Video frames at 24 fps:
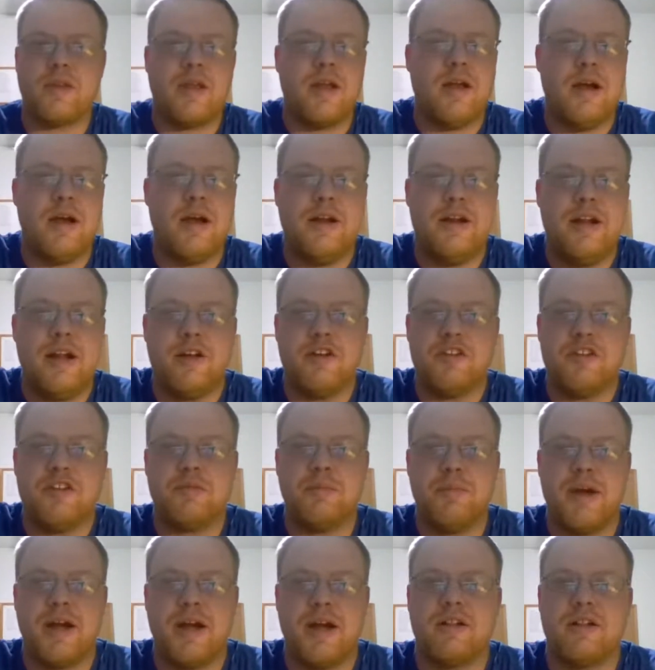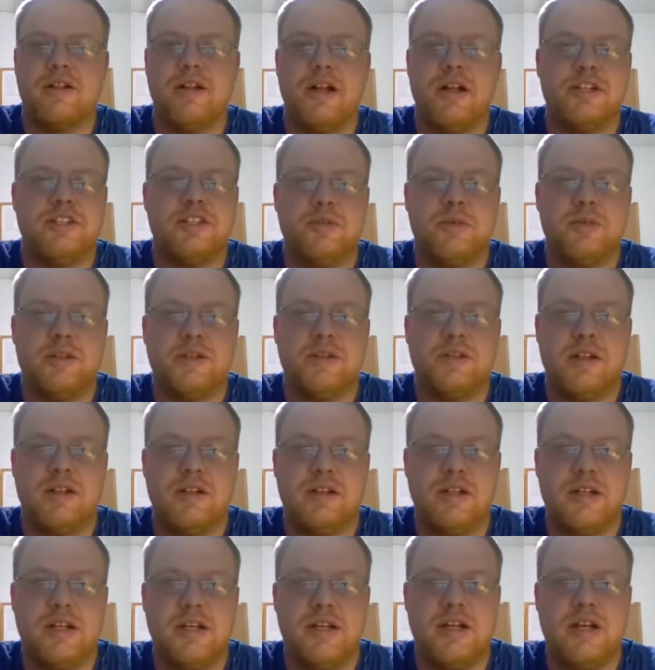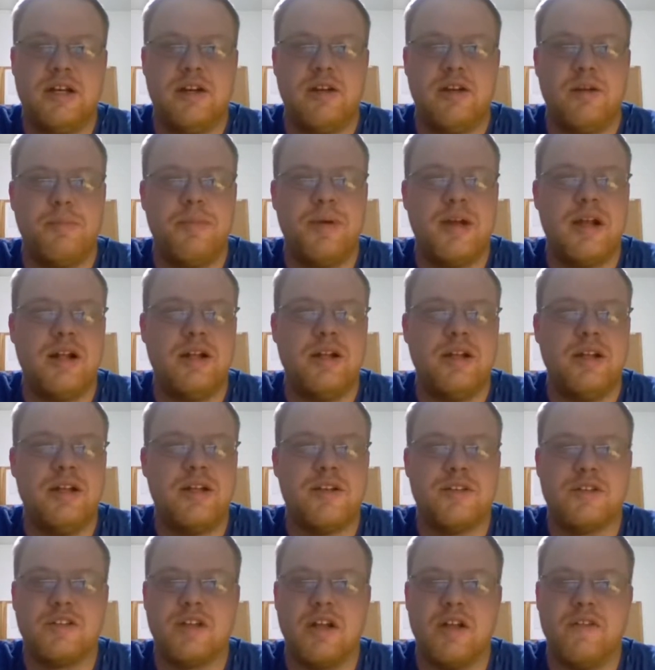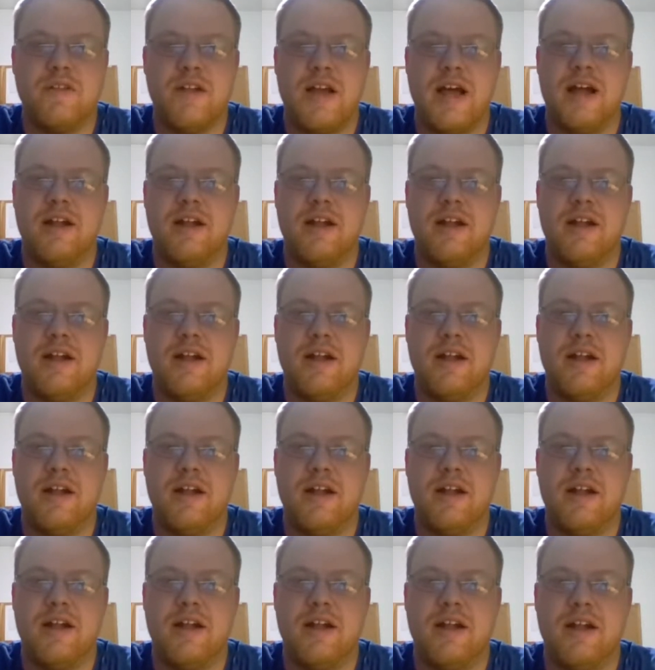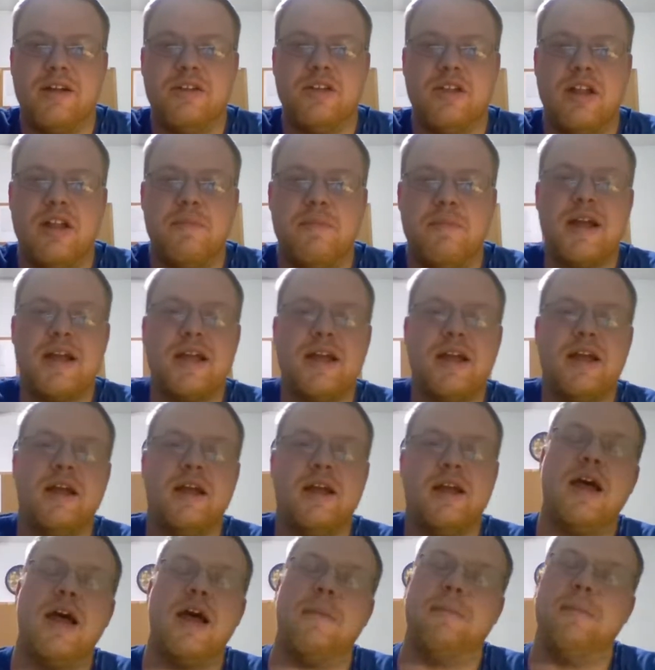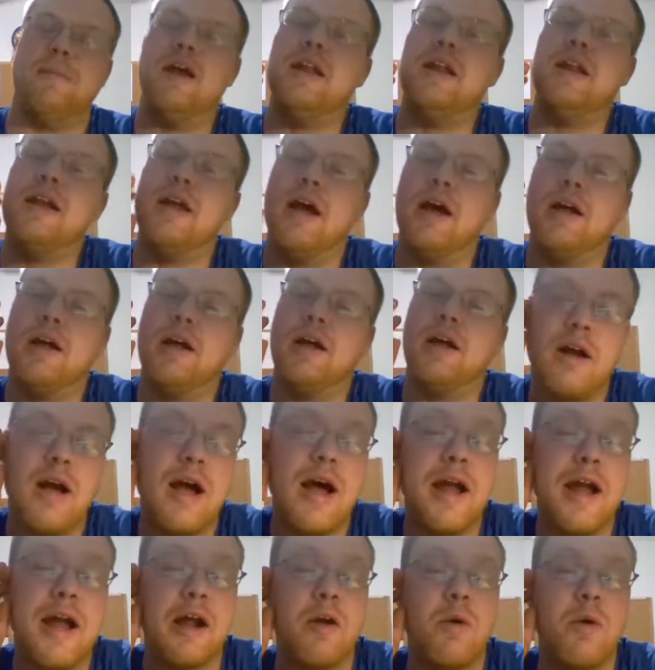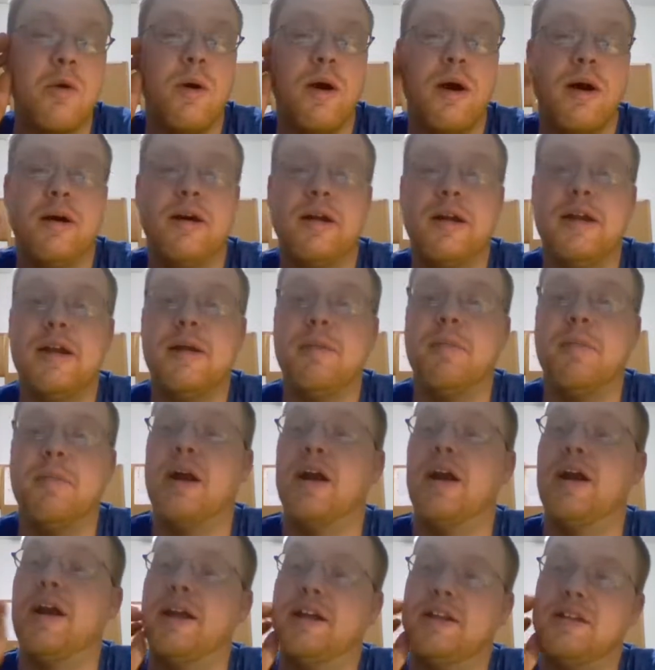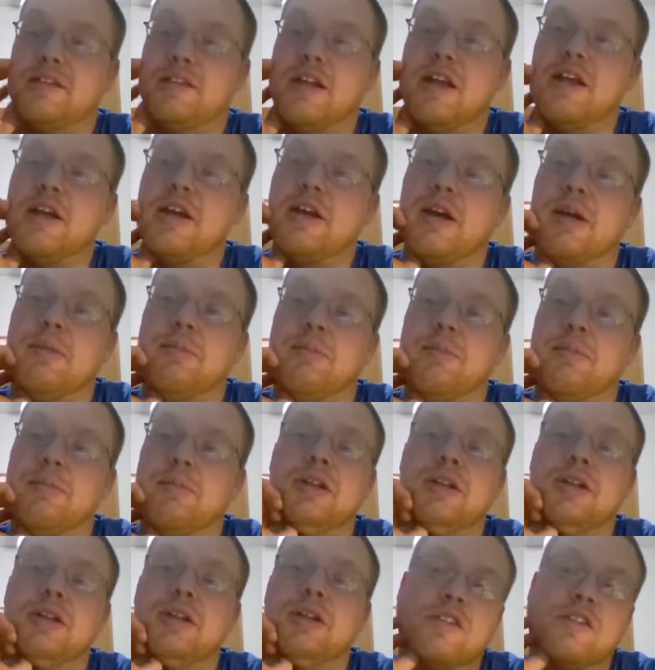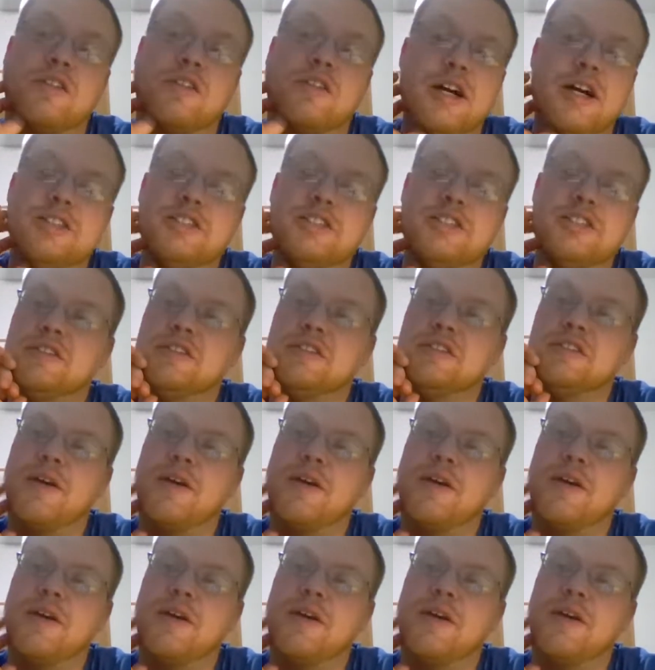I noticed my clutch was a little bit loose on that. Do they make any other high quality bearings that you can put on those clutches,